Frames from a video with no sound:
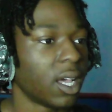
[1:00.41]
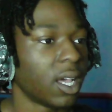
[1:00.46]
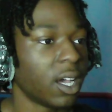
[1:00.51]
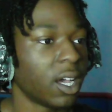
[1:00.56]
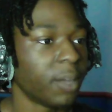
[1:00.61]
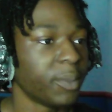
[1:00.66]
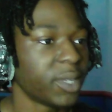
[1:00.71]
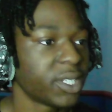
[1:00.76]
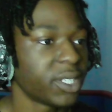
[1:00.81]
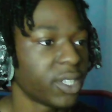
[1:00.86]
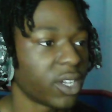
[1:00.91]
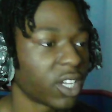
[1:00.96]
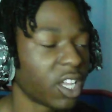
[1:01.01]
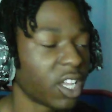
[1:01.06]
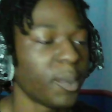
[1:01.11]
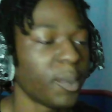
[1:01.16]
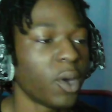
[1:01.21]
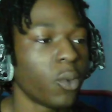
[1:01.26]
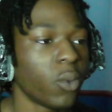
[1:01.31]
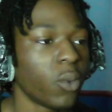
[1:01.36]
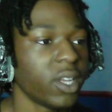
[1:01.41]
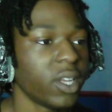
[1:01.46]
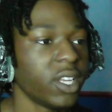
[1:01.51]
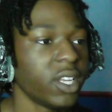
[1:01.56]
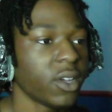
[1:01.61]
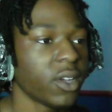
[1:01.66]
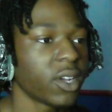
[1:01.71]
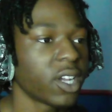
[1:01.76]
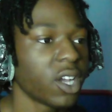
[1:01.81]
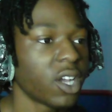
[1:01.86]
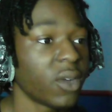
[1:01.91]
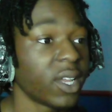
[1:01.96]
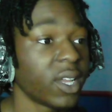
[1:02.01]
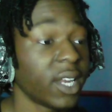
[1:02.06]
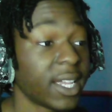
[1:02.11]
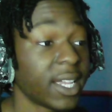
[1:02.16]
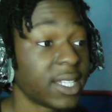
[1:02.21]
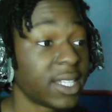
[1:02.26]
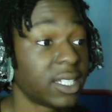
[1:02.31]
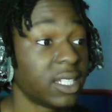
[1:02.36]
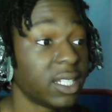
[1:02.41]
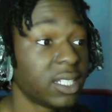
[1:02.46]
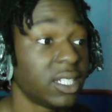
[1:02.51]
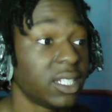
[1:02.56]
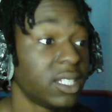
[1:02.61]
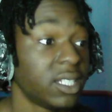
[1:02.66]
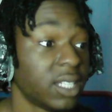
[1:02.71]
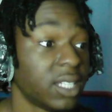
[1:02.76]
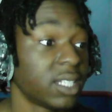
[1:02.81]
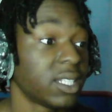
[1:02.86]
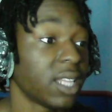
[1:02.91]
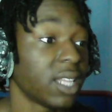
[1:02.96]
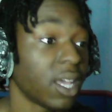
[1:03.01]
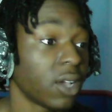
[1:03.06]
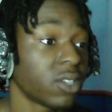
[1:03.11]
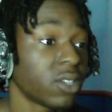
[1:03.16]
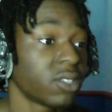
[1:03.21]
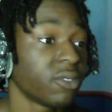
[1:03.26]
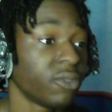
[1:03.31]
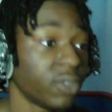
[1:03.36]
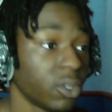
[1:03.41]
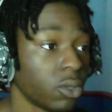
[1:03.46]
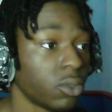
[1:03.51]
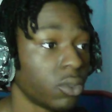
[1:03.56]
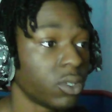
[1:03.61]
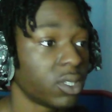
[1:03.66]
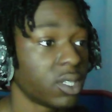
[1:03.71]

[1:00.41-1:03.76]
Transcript: This song came out 1 year ago and it has 66,000 views.